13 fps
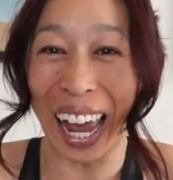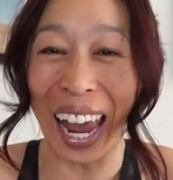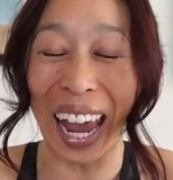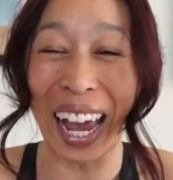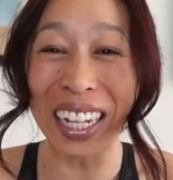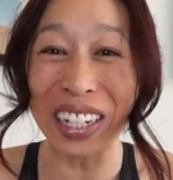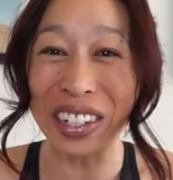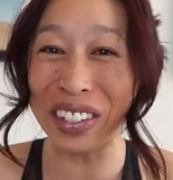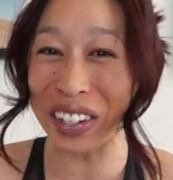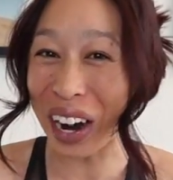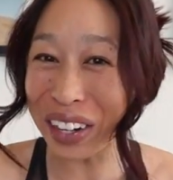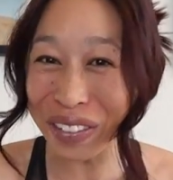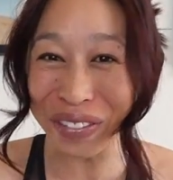and you're
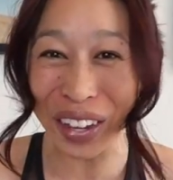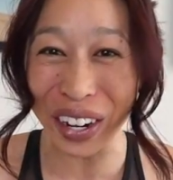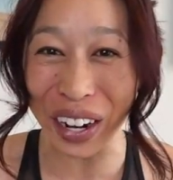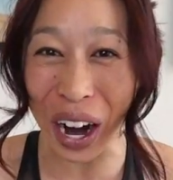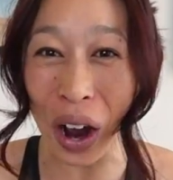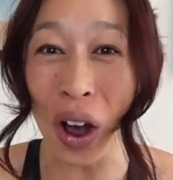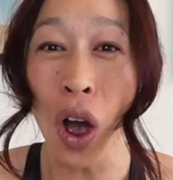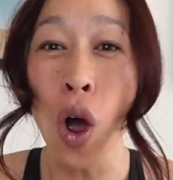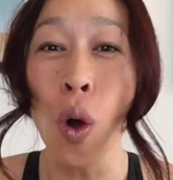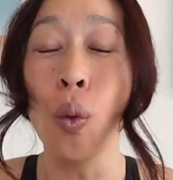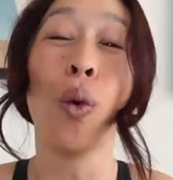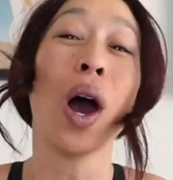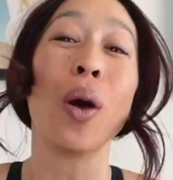trying to figure out
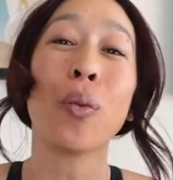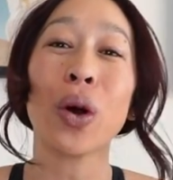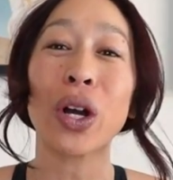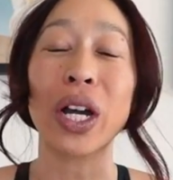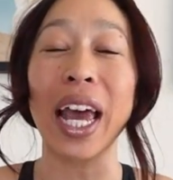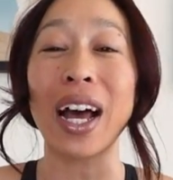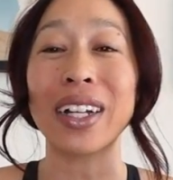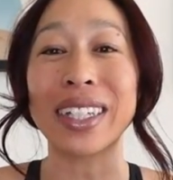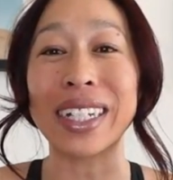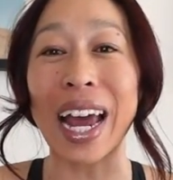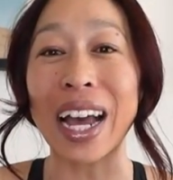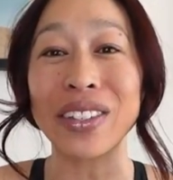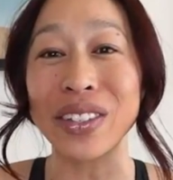what workouts
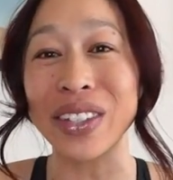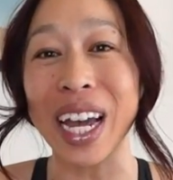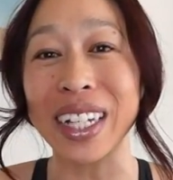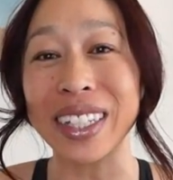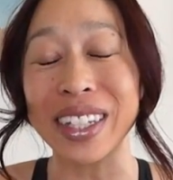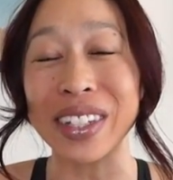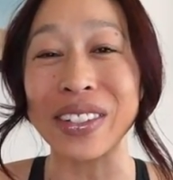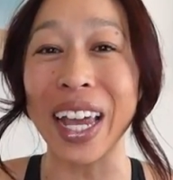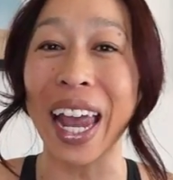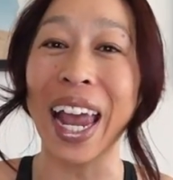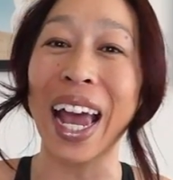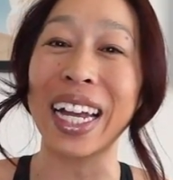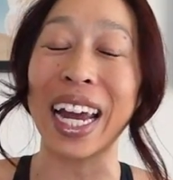and exercises you
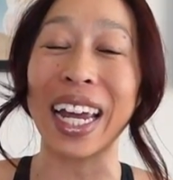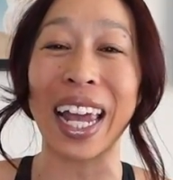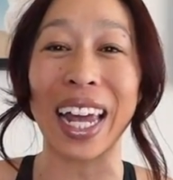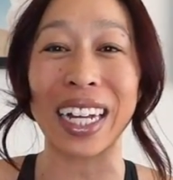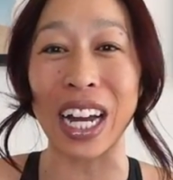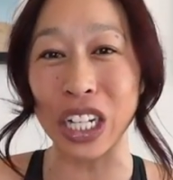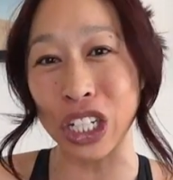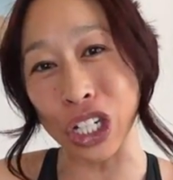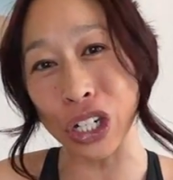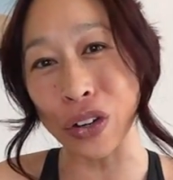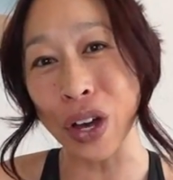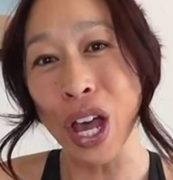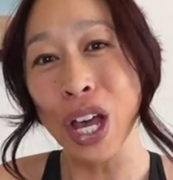can and cannot
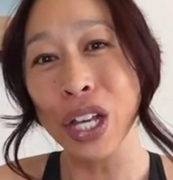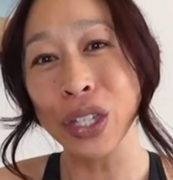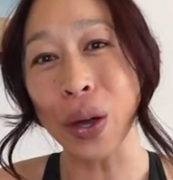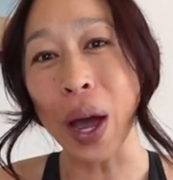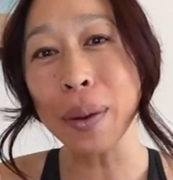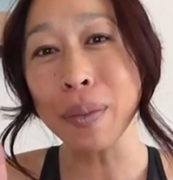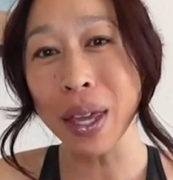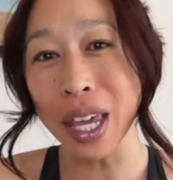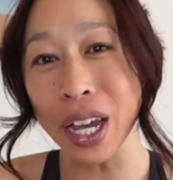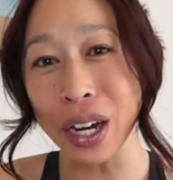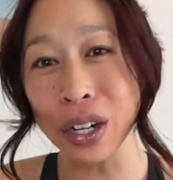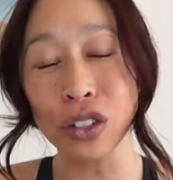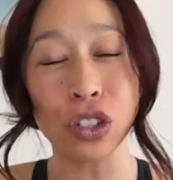do. So I'm
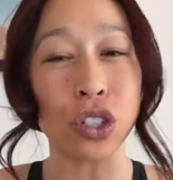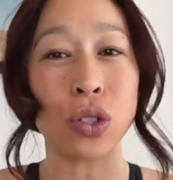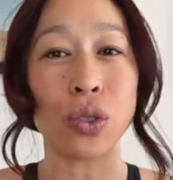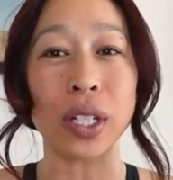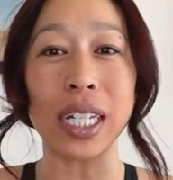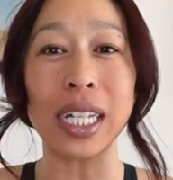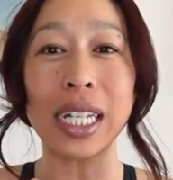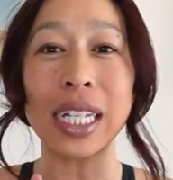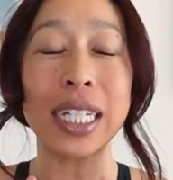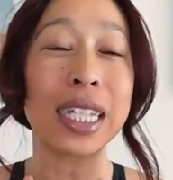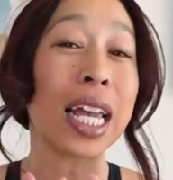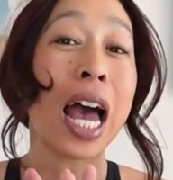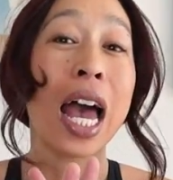here to
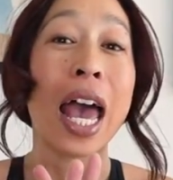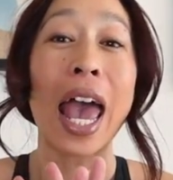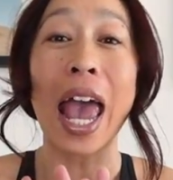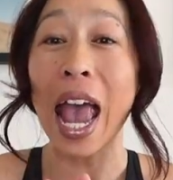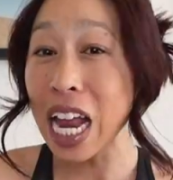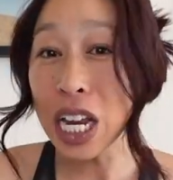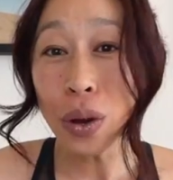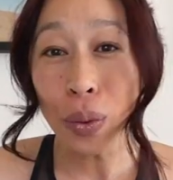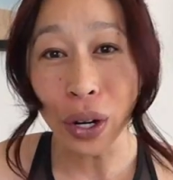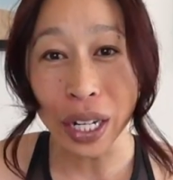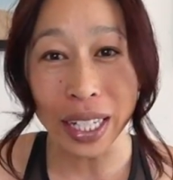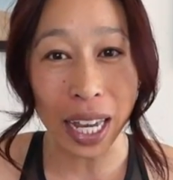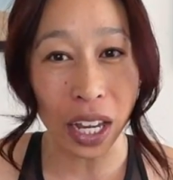ease any
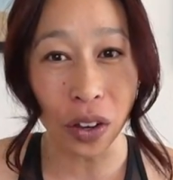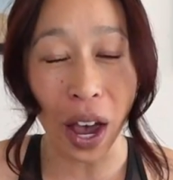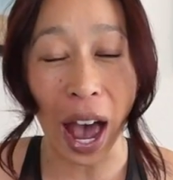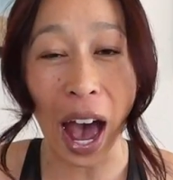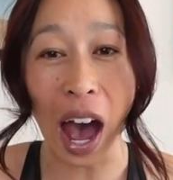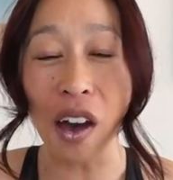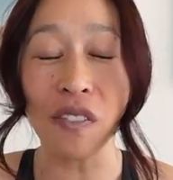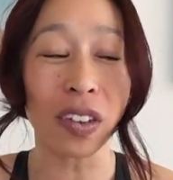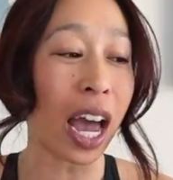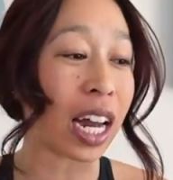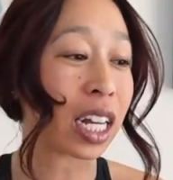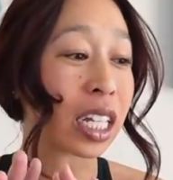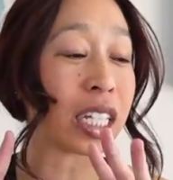worries that you have,
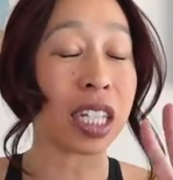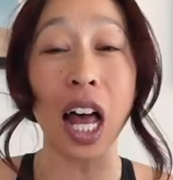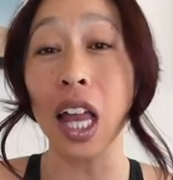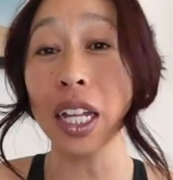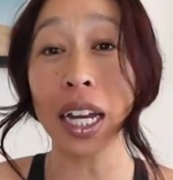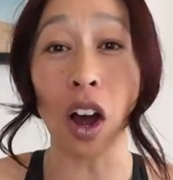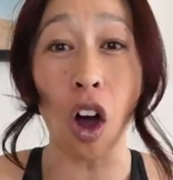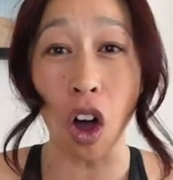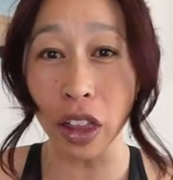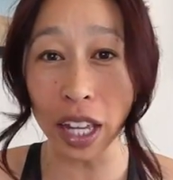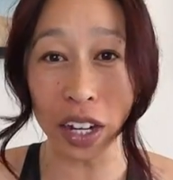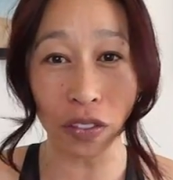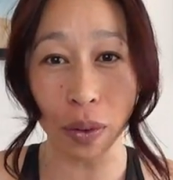kind of consolidate all
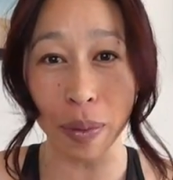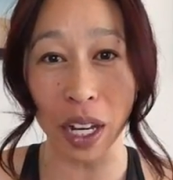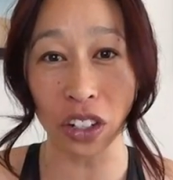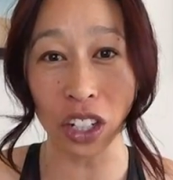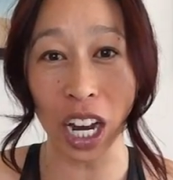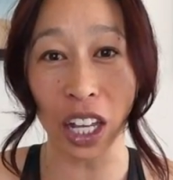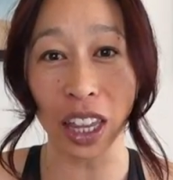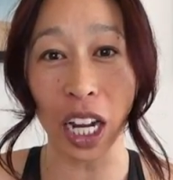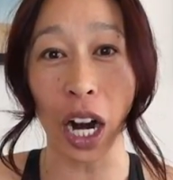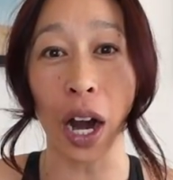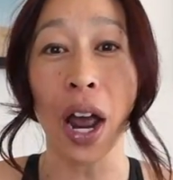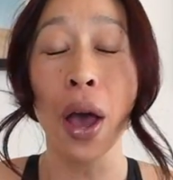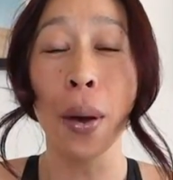the information out
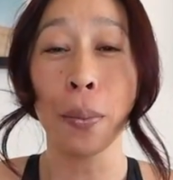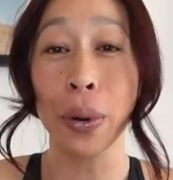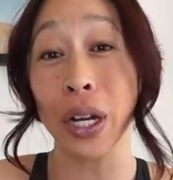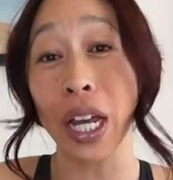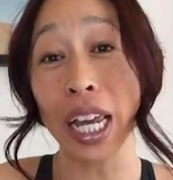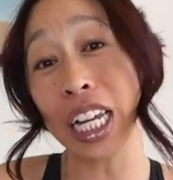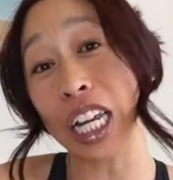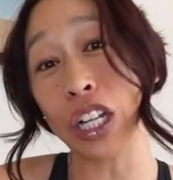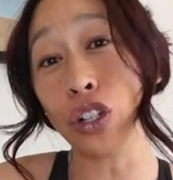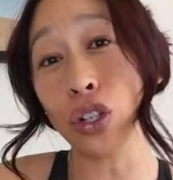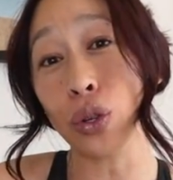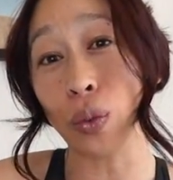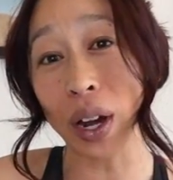there, put it
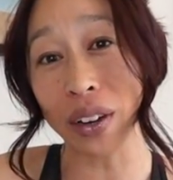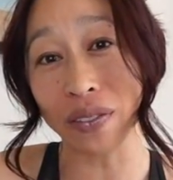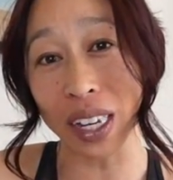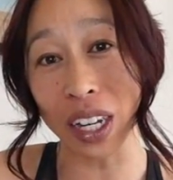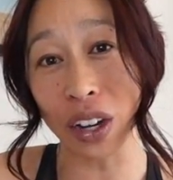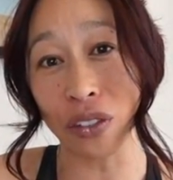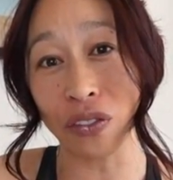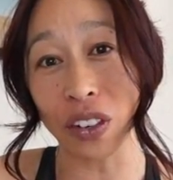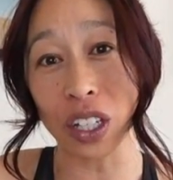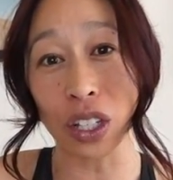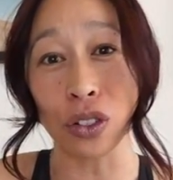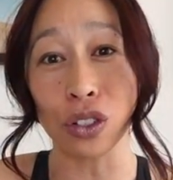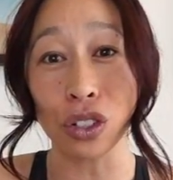into one video for
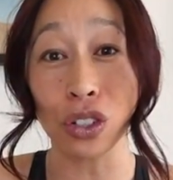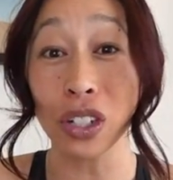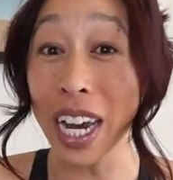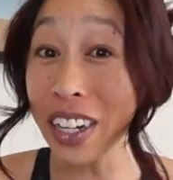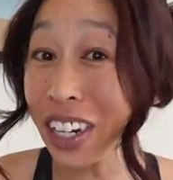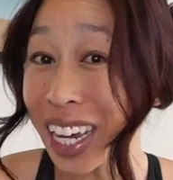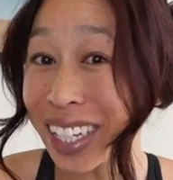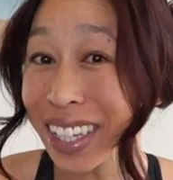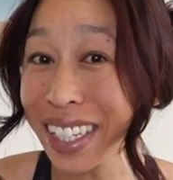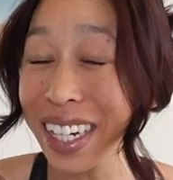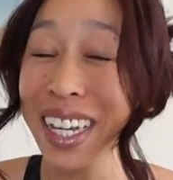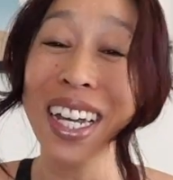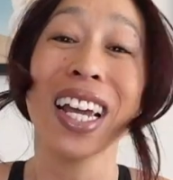you to digest.